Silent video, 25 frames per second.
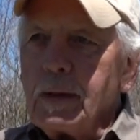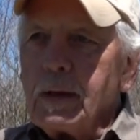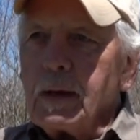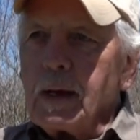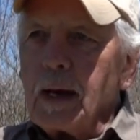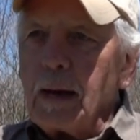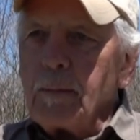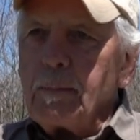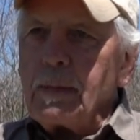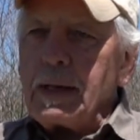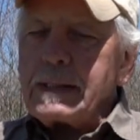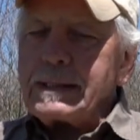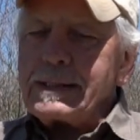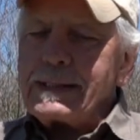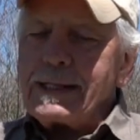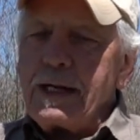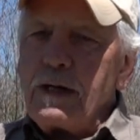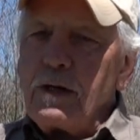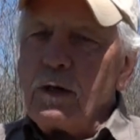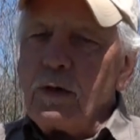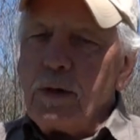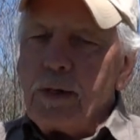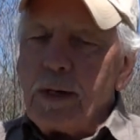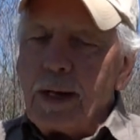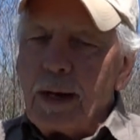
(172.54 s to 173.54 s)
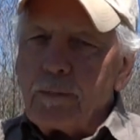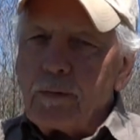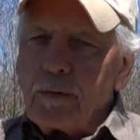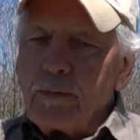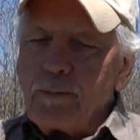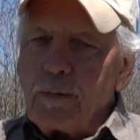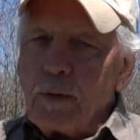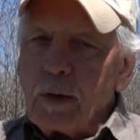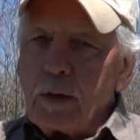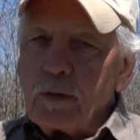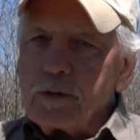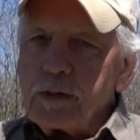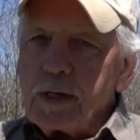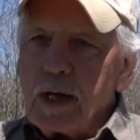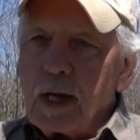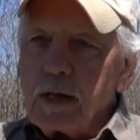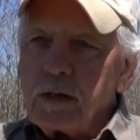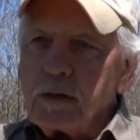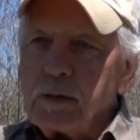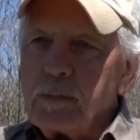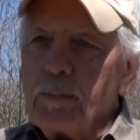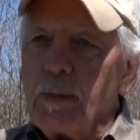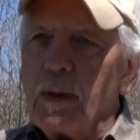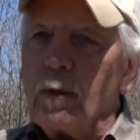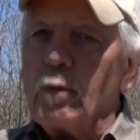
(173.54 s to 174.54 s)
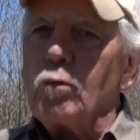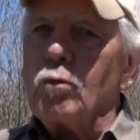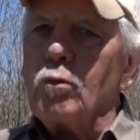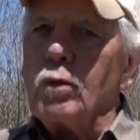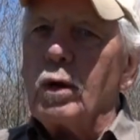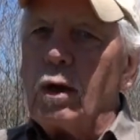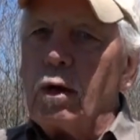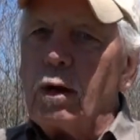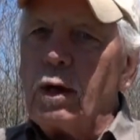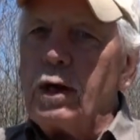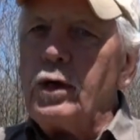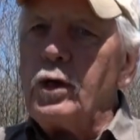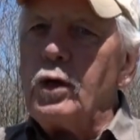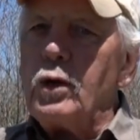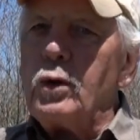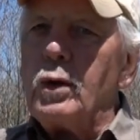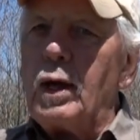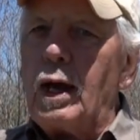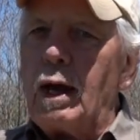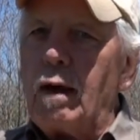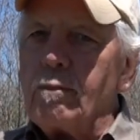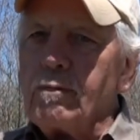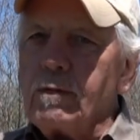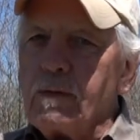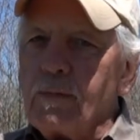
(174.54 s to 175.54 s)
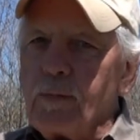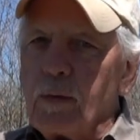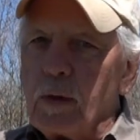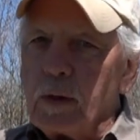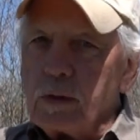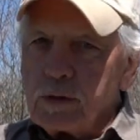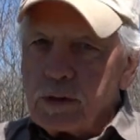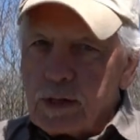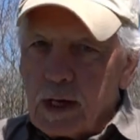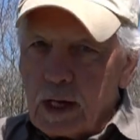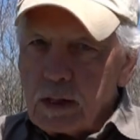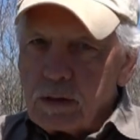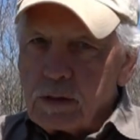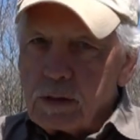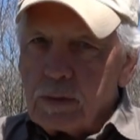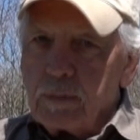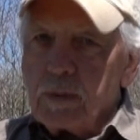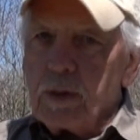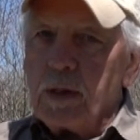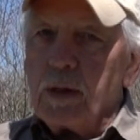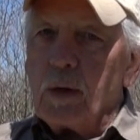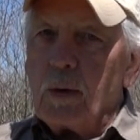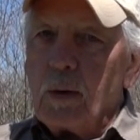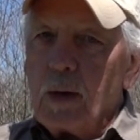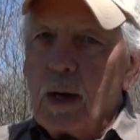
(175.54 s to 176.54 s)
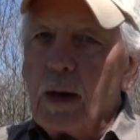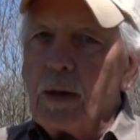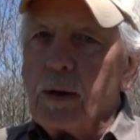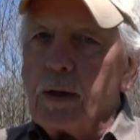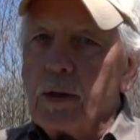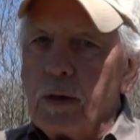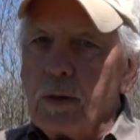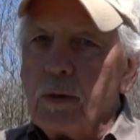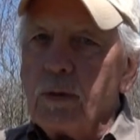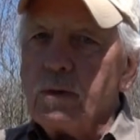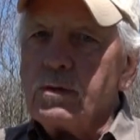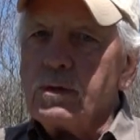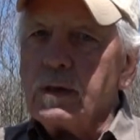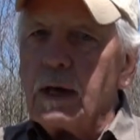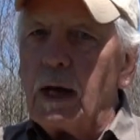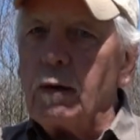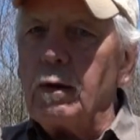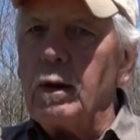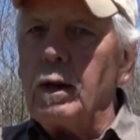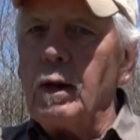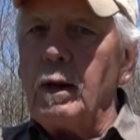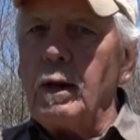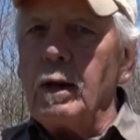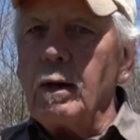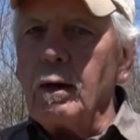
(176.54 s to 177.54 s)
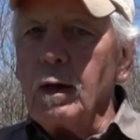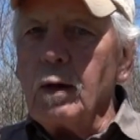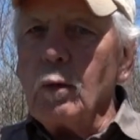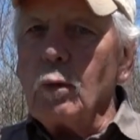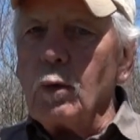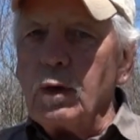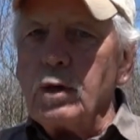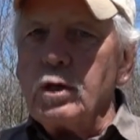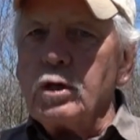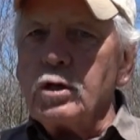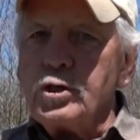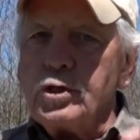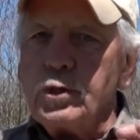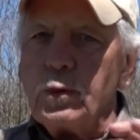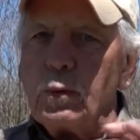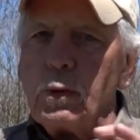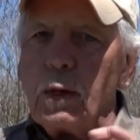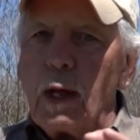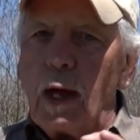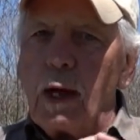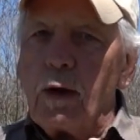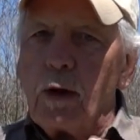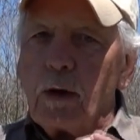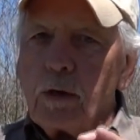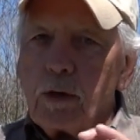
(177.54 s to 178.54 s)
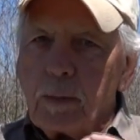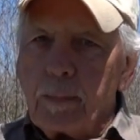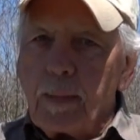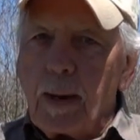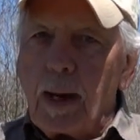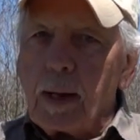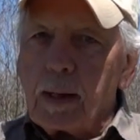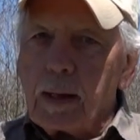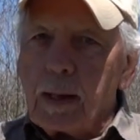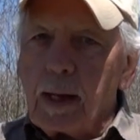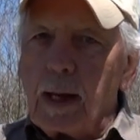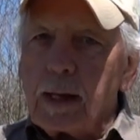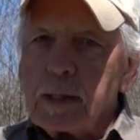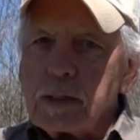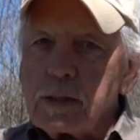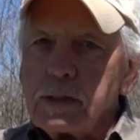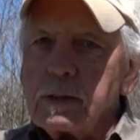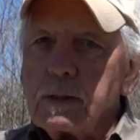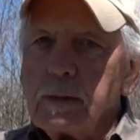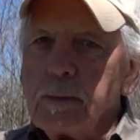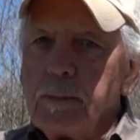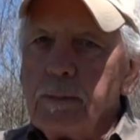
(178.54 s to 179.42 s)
I'm not saying you never false cast, but rarely do you have to false cast if you know how to use that when you shoot line on your back cast.